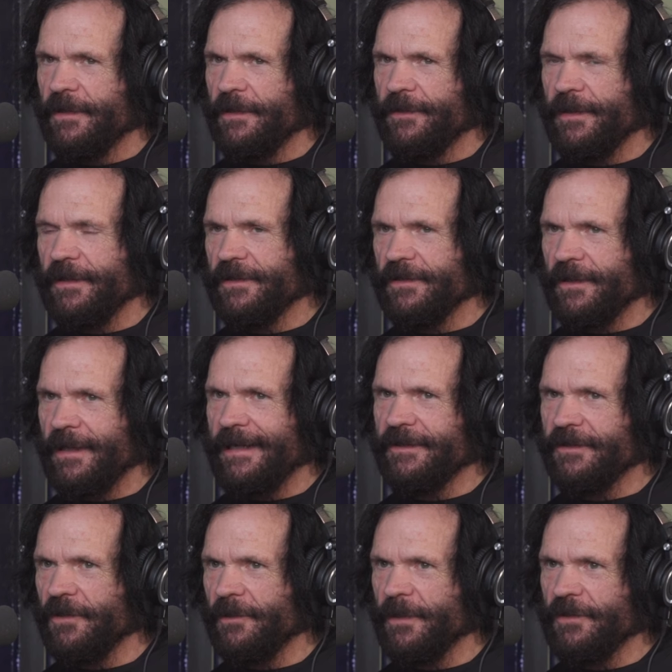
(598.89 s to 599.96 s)
The thing is,
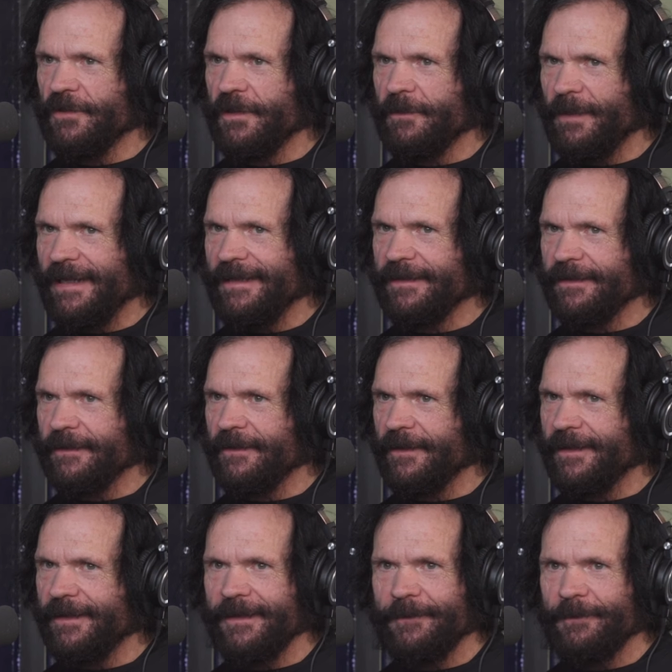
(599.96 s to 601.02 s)
classical music
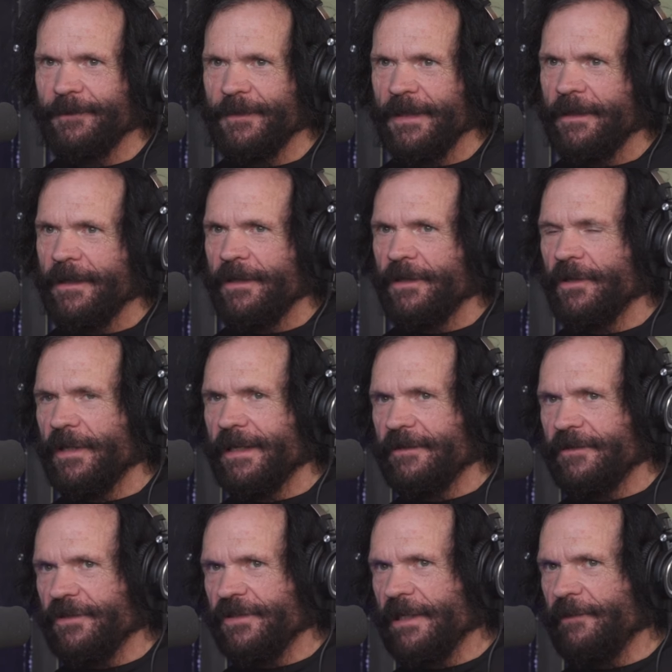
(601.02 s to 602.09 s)
basically, like
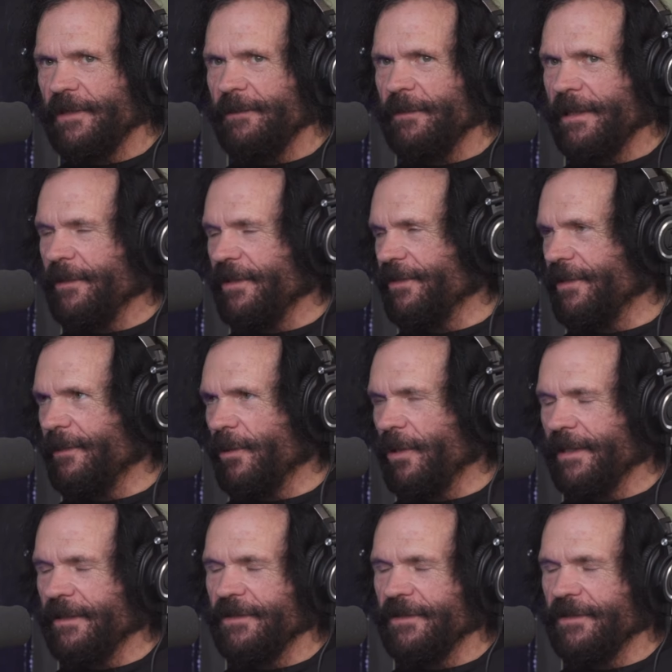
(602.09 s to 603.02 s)
there's 70 members of the Milwaukee